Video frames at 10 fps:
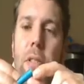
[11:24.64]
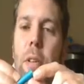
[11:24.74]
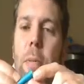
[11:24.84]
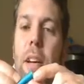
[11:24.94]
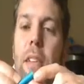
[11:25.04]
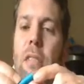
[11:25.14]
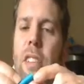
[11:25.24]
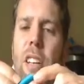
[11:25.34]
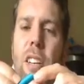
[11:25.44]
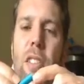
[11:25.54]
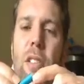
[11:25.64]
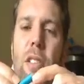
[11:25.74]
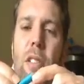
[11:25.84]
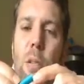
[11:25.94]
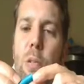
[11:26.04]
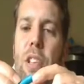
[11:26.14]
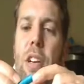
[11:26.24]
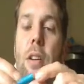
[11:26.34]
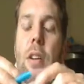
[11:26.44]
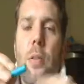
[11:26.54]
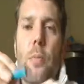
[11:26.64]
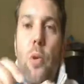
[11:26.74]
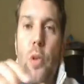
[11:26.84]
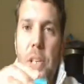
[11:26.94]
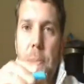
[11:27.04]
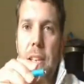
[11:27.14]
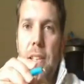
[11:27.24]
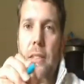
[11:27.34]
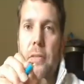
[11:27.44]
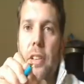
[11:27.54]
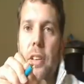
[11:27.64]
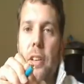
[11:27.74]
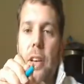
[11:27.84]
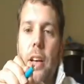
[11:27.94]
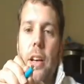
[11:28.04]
talking about, you know, $1 or so more expensive than